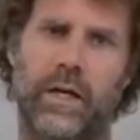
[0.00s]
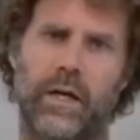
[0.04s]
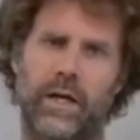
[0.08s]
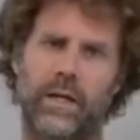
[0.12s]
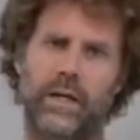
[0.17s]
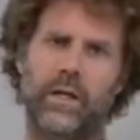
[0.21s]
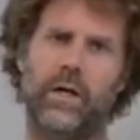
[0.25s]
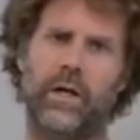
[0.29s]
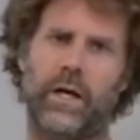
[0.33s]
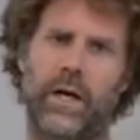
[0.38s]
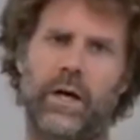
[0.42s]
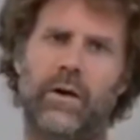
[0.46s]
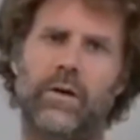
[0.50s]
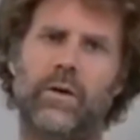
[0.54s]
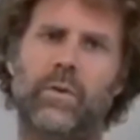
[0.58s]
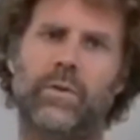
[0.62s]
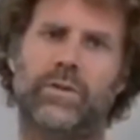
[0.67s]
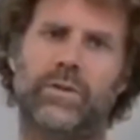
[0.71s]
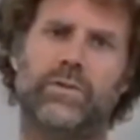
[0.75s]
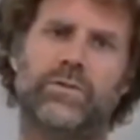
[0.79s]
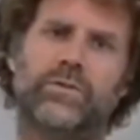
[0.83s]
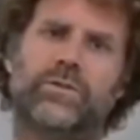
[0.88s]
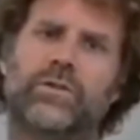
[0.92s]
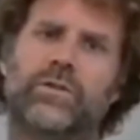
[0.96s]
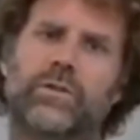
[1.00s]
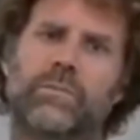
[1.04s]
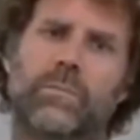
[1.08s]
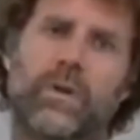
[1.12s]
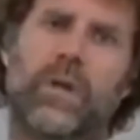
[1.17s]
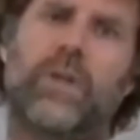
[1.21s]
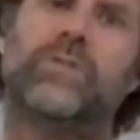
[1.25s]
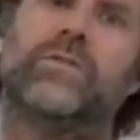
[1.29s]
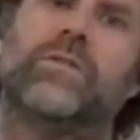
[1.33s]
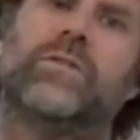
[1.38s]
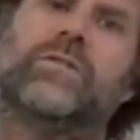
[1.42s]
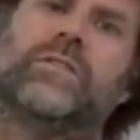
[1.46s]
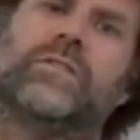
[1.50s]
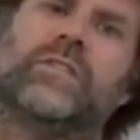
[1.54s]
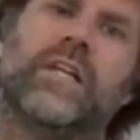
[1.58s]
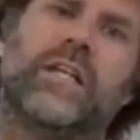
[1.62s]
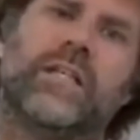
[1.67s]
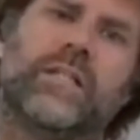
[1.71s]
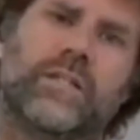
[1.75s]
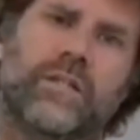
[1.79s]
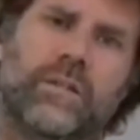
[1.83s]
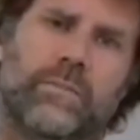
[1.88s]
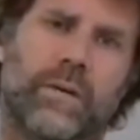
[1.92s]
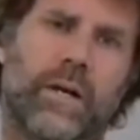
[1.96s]
Hey, look, I don't know what those two bozos
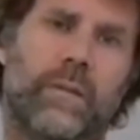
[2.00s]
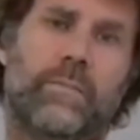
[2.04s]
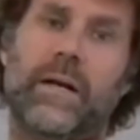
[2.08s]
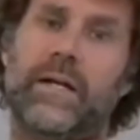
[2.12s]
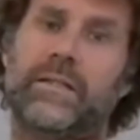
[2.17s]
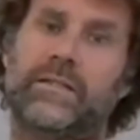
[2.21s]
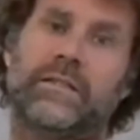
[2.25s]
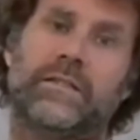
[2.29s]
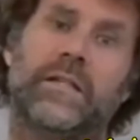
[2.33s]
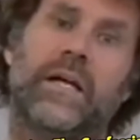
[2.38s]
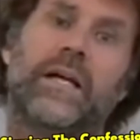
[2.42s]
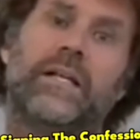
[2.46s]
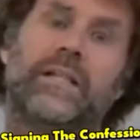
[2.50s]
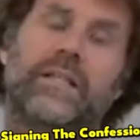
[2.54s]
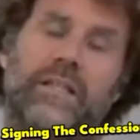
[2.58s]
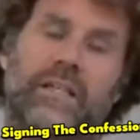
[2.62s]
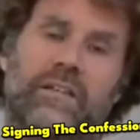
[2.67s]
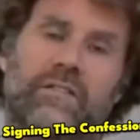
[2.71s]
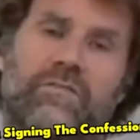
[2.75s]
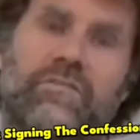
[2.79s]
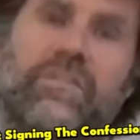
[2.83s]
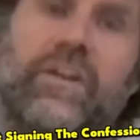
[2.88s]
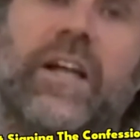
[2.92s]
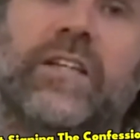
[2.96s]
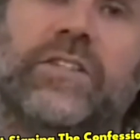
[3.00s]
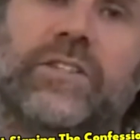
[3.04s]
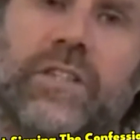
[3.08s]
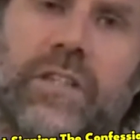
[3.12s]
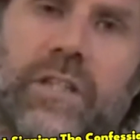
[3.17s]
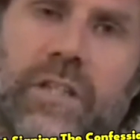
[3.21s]
said to you, but I'm not signing the confession.